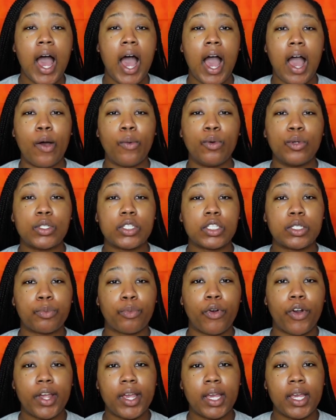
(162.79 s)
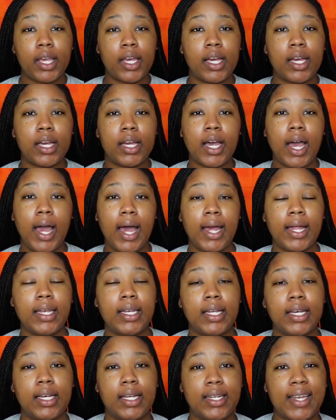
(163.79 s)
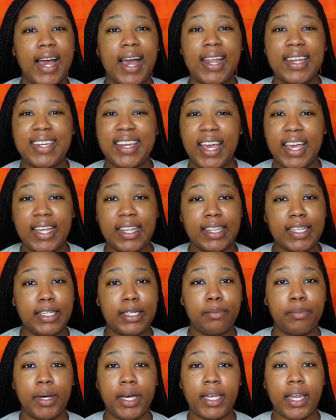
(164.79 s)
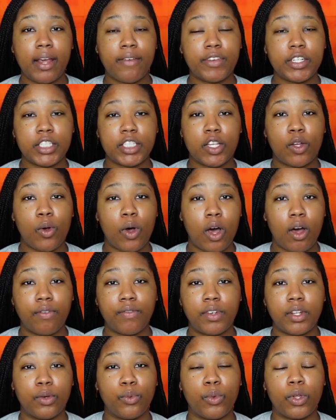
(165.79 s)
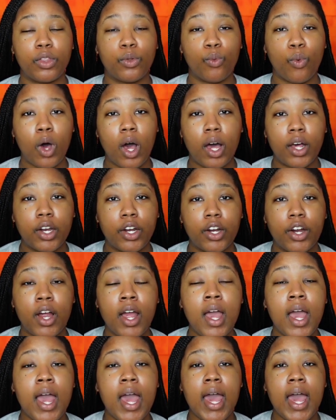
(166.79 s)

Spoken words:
I will spray it kind of, not daily, but every so often with water,